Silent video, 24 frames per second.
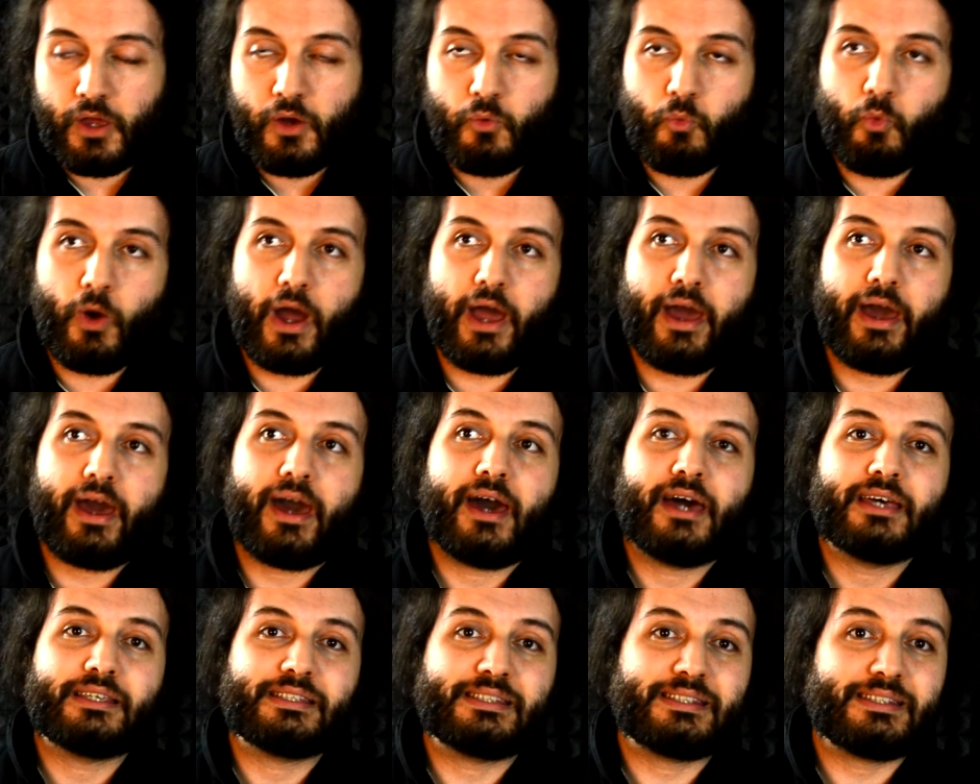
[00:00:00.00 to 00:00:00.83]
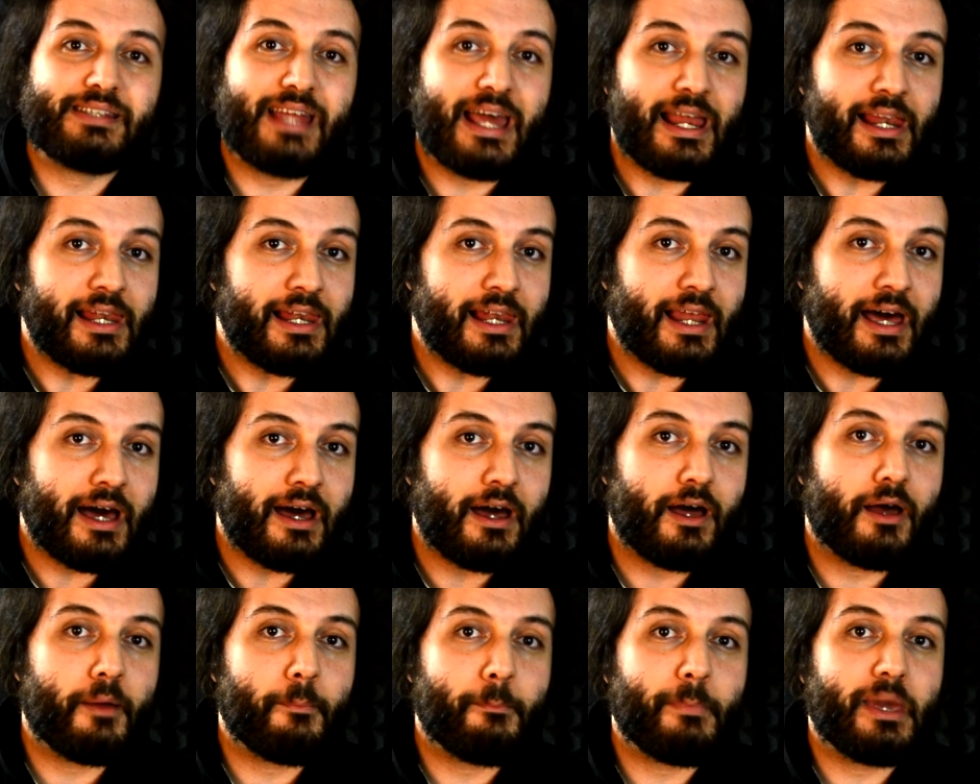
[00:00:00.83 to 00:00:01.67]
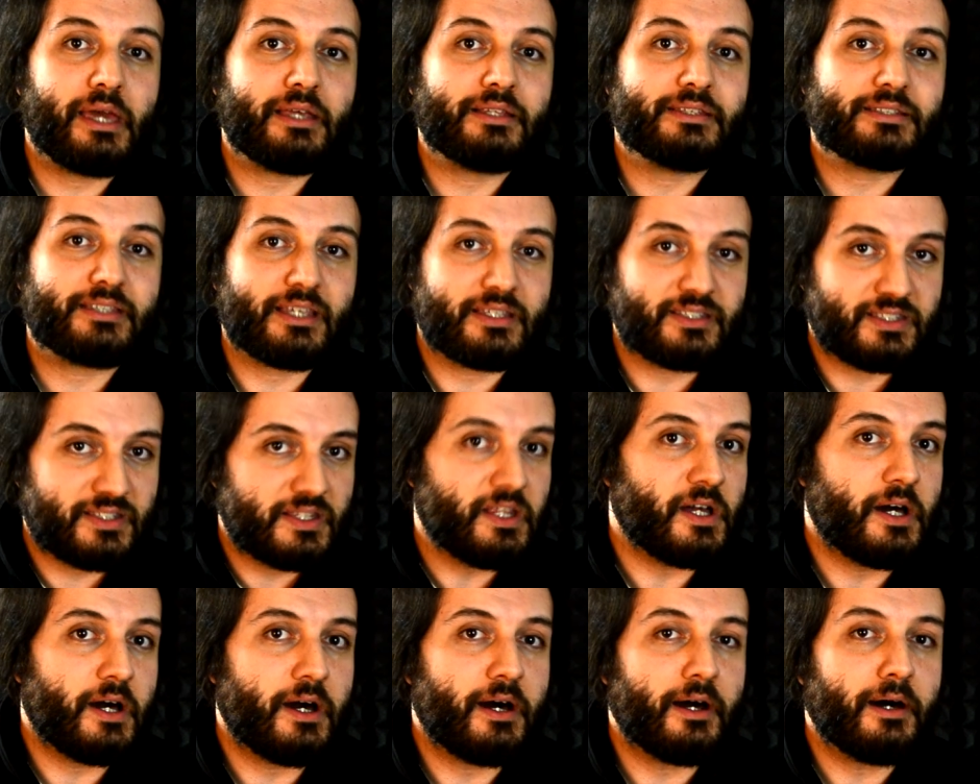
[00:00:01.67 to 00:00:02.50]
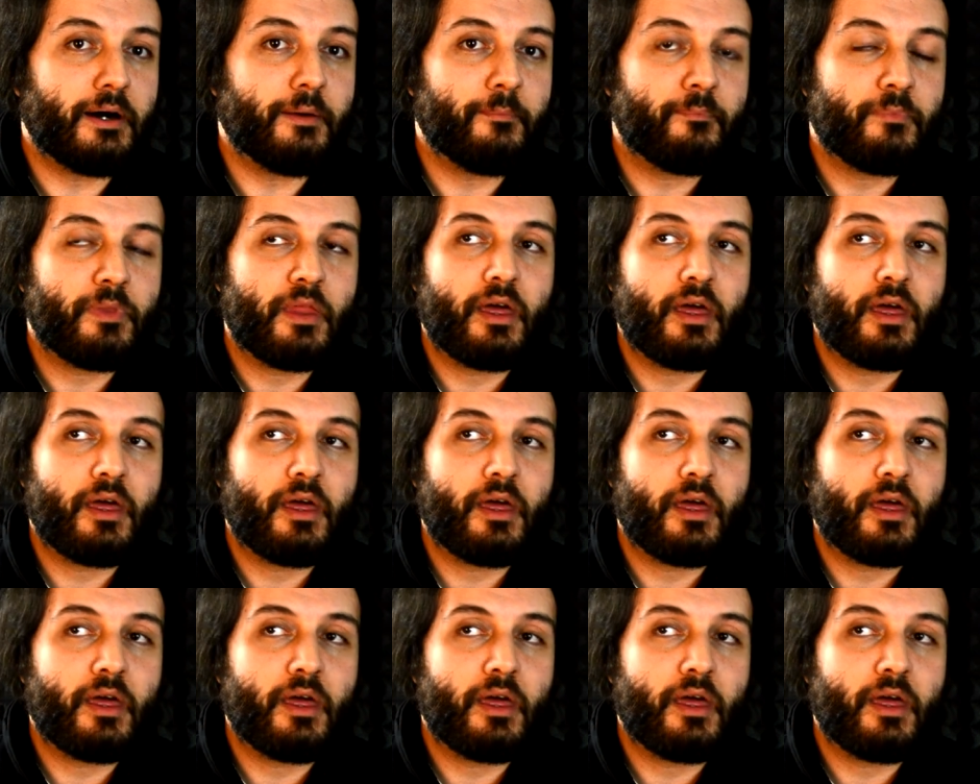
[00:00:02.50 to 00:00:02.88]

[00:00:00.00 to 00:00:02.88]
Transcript: where stella means star,